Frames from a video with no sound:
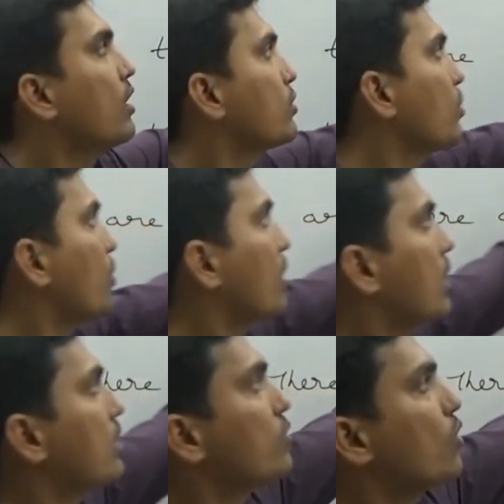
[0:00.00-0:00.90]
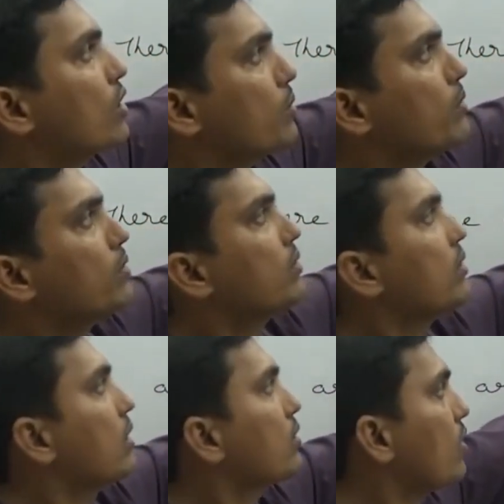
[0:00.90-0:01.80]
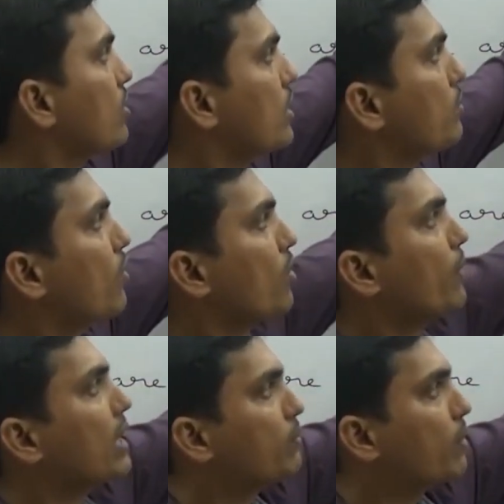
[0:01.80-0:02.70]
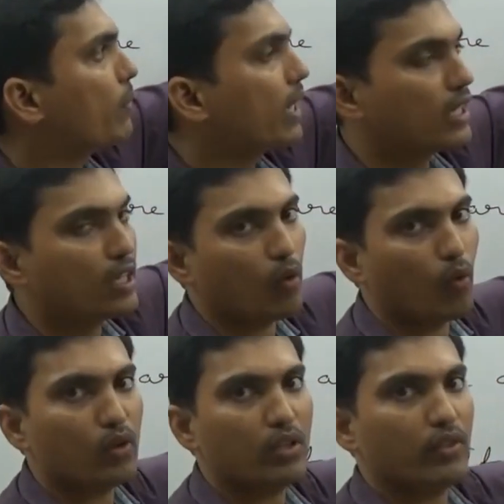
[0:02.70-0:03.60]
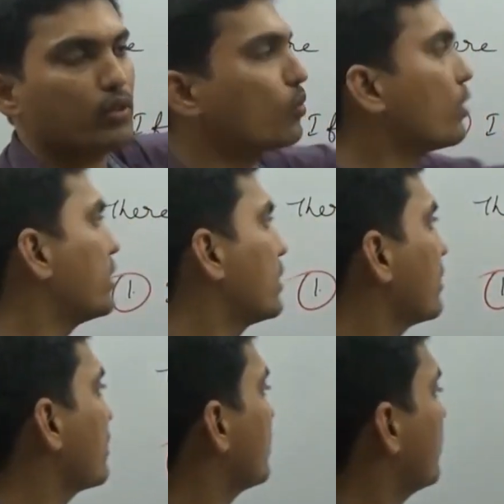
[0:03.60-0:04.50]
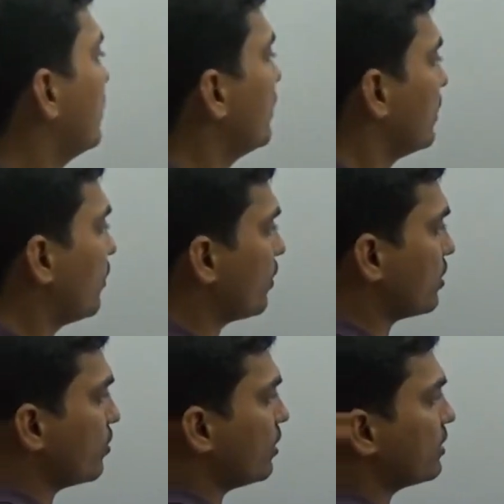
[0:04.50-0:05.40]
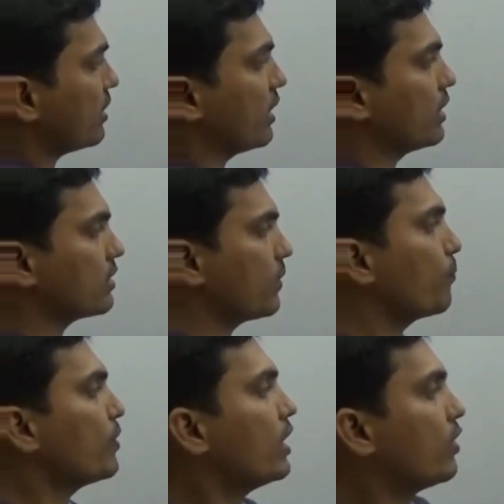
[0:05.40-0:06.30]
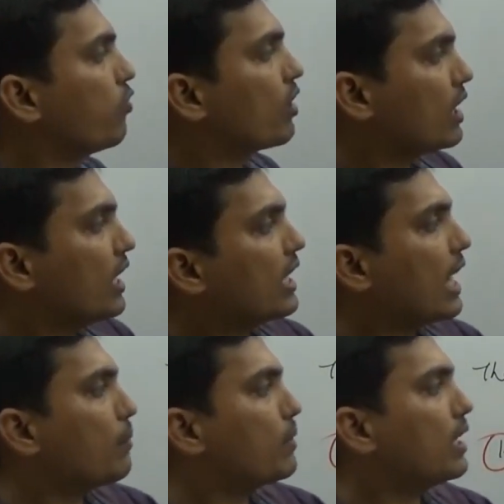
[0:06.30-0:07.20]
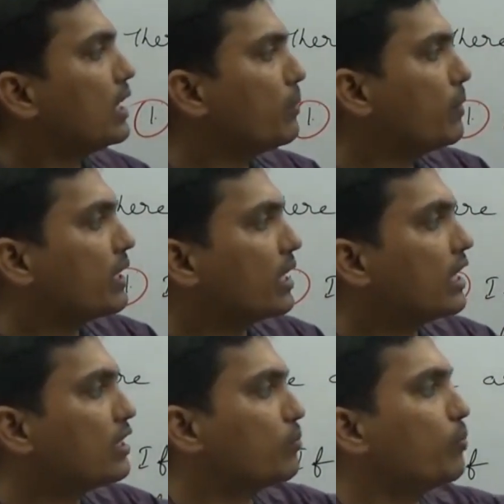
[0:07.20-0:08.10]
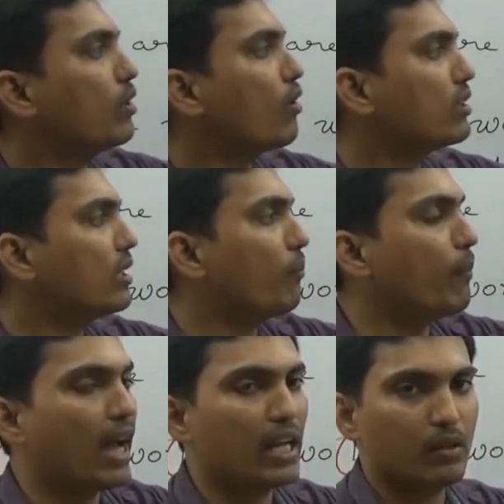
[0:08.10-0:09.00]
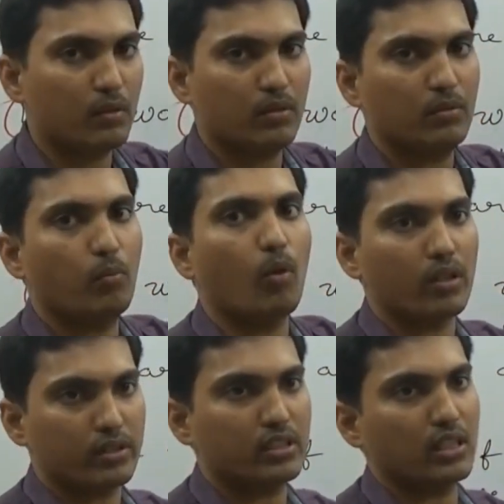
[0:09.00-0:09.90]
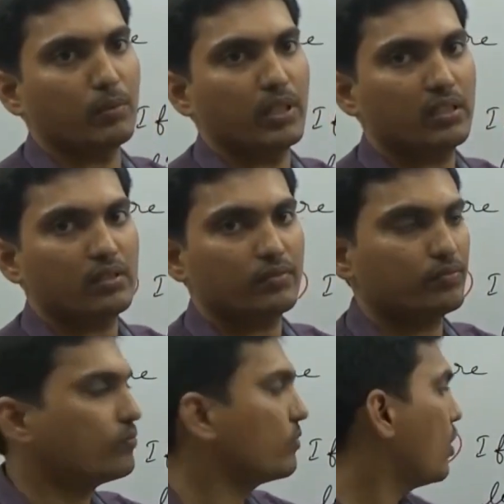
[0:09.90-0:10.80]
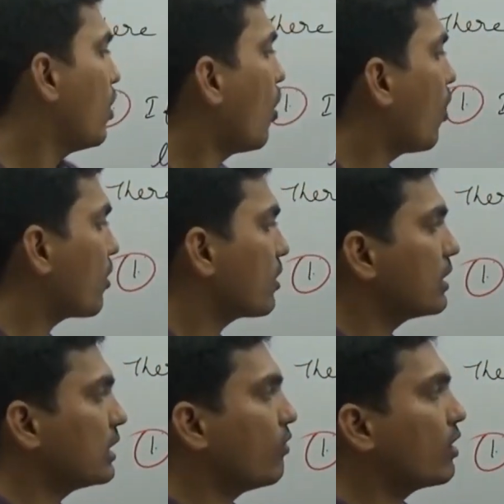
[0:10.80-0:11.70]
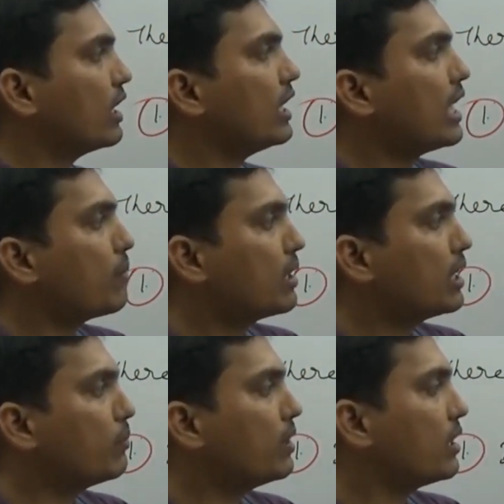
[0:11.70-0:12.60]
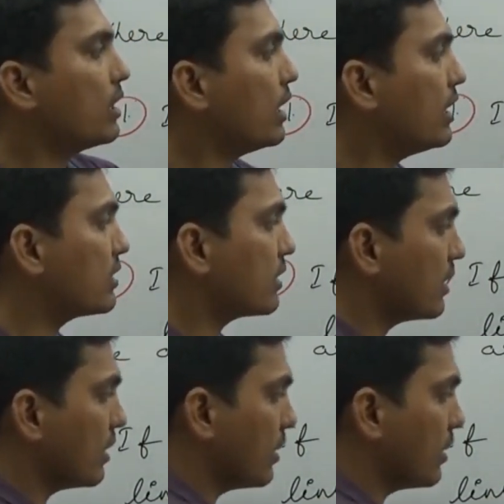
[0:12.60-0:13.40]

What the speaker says: So consortium or multiple banking only for two reasons. The first reason is if working capital limit is beyond the bank policies limit, or the working capital limit is,